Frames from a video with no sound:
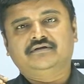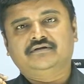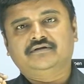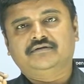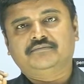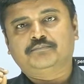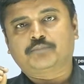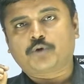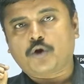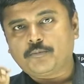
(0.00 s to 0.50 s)

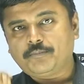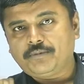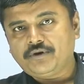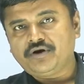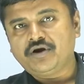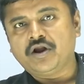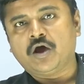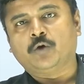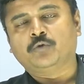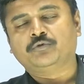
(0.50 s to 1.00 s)
proper
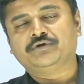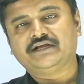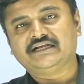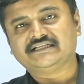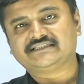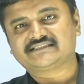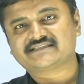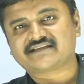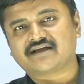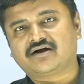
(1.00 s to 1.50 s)
noun
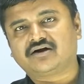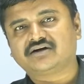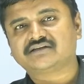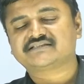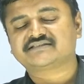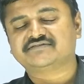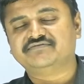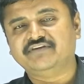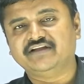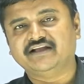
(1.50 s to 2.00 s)

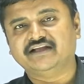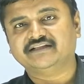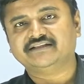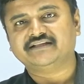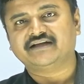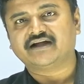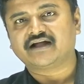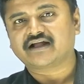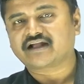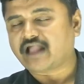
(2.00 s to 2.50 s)
starts with
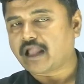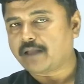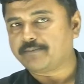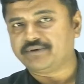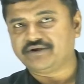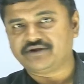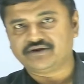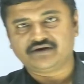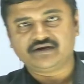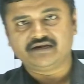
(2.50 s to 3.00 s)
a
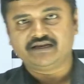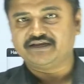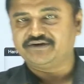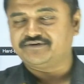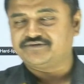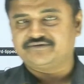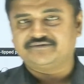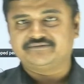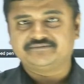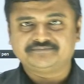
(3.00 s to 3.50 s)
capital
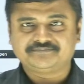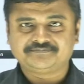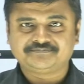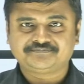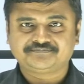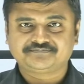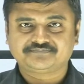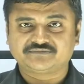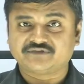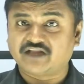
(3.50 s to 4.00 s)
letter.
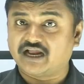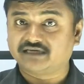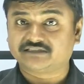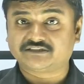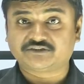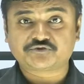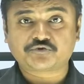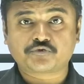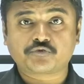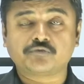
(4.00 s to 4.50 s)

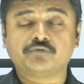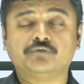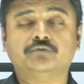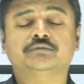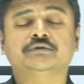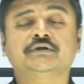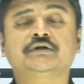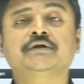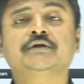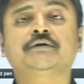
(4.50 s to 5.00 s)
That's true,
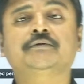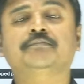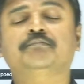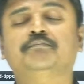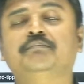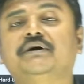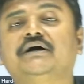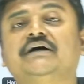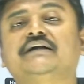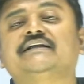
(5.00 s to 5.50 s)

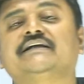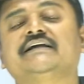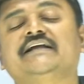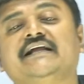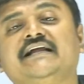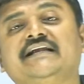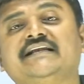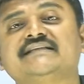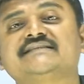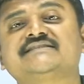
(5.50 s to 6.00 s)
but
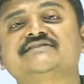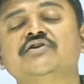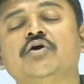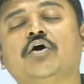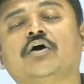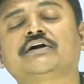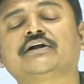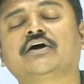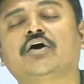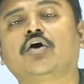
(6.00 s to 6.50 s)
it is
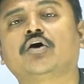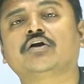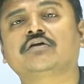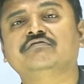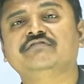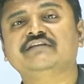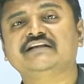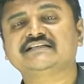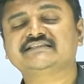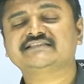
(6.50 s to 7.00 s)
not
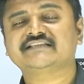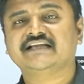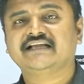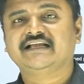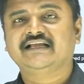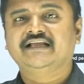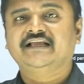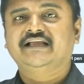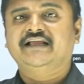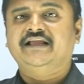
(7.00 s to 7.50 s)
always
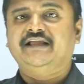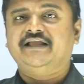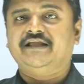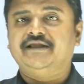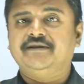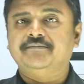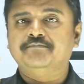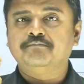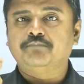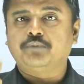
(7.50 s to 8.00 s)

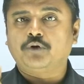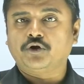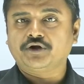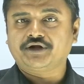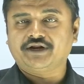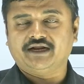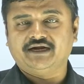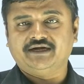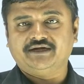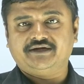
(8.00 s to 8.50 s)

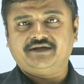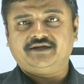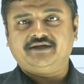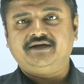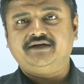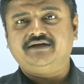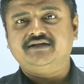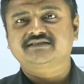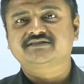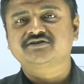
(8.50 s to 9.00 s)
important.
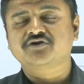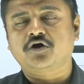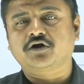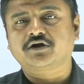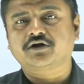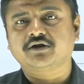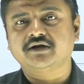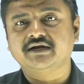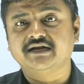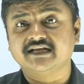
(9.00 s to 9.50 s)
It is
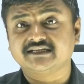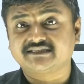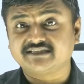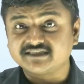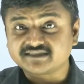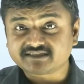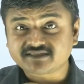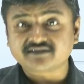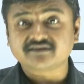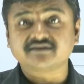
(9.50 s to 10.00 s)
not
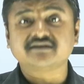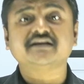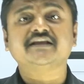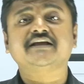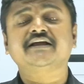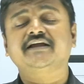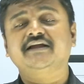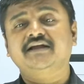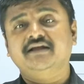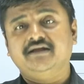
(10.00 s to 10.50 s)
necessarily